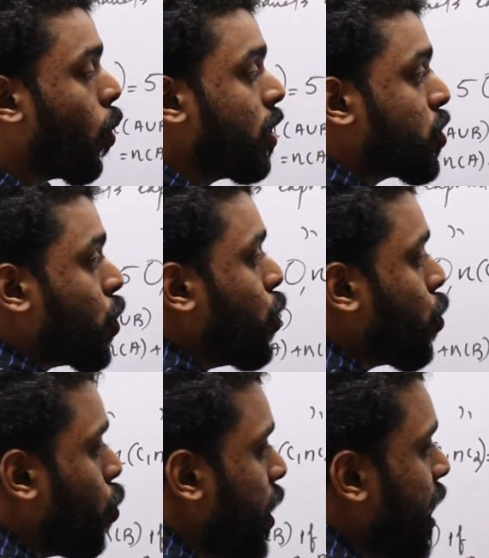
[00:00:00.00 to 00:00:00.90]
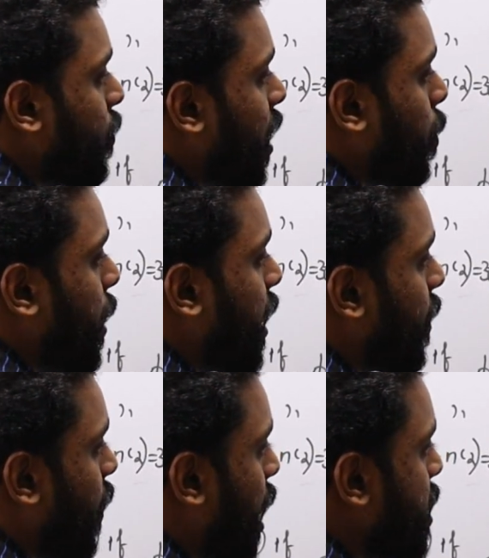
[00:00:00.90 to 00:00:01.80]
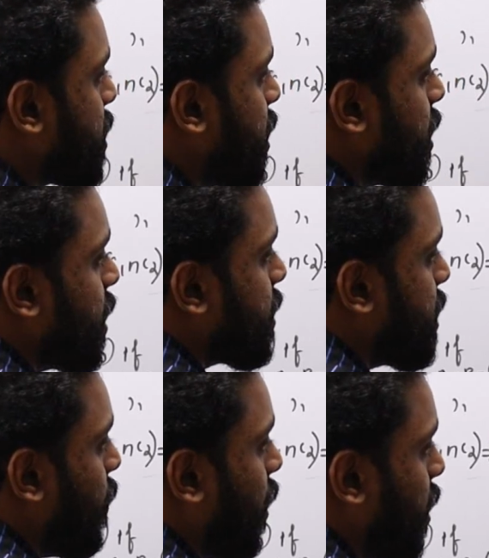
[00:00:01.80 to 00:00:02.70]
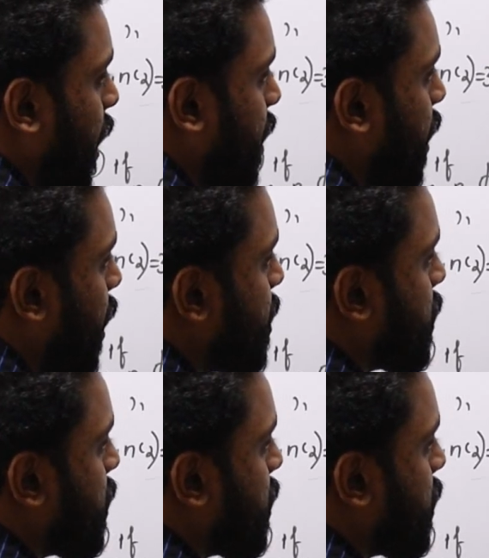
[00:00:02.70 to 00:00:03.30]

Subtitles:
Also union will be given as C1, the entire